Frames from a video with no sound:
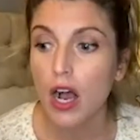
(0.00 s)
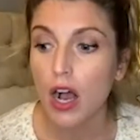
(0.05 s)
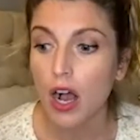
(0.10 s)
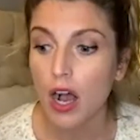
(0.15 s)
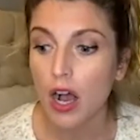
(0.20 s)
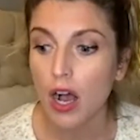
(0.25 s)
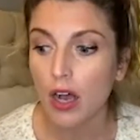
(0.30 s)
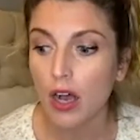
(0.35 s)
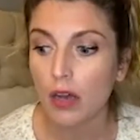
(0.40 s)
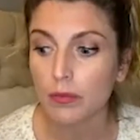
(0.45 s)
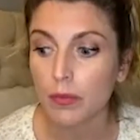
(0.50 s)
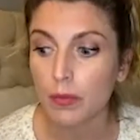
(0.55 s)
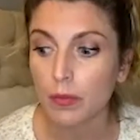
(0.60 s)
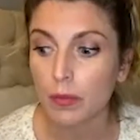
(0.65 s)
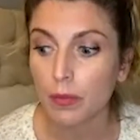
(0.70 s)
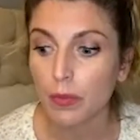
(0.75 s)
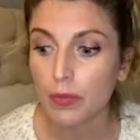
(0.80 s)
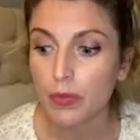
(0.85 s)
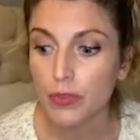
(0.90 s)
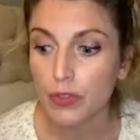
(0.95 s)
Um,
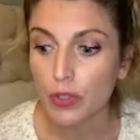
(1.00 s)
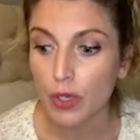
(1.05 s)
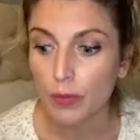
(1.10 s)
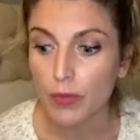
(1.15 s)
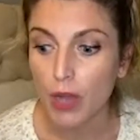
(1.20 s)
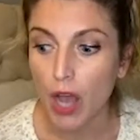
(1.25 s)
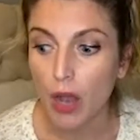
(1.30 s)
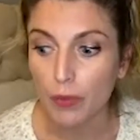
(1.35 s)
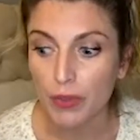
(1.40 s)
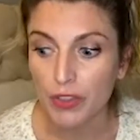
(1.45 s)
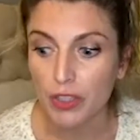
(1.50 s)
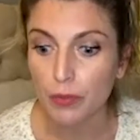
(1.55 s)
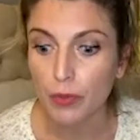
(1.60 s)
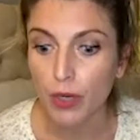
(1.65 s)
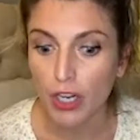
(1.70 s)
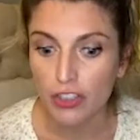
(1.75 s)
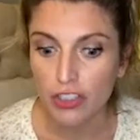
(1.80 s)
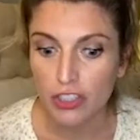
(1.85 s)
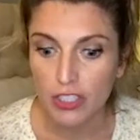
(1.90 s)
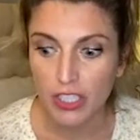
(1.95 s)
so I'm not with the
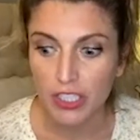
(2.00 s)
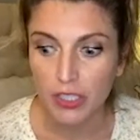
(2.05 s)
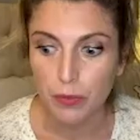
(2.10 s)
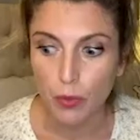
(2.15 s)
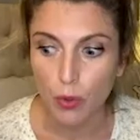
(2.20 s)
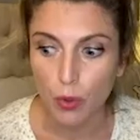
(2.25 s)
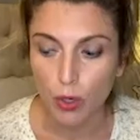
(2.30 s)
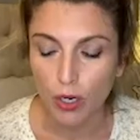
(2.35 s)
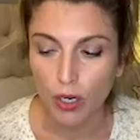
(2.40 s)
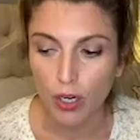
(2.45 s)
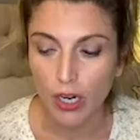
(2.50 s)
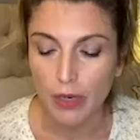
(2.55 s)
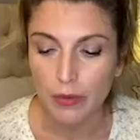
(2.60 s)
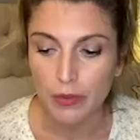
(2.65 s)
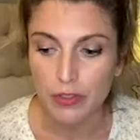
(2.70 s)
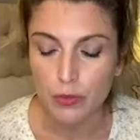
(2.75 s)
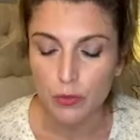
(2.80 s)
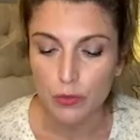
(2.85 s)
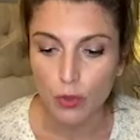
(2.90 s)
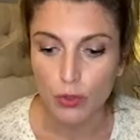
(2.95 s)
project anymore. I
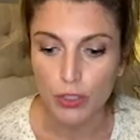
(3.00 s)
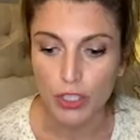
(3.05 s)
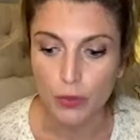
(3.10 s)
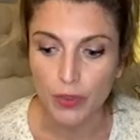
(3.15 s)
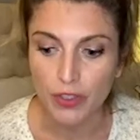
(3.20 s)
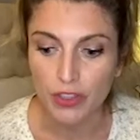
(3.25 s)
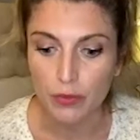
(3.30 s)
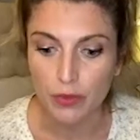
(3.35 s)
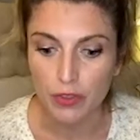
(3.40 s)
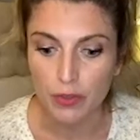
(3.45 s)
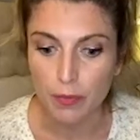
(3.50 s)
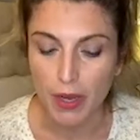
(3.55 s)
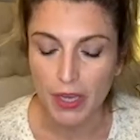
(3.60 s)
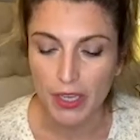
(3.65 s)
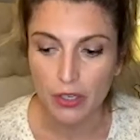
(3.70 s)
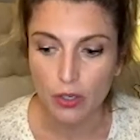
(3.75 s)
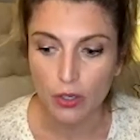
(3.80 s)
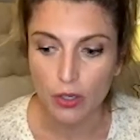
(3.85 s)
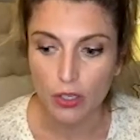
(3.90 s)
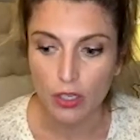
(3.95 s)
was only with it with
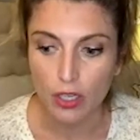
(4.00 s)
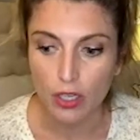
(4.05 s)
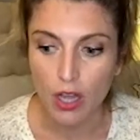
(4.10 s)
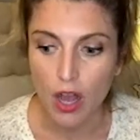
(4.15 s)
Michael.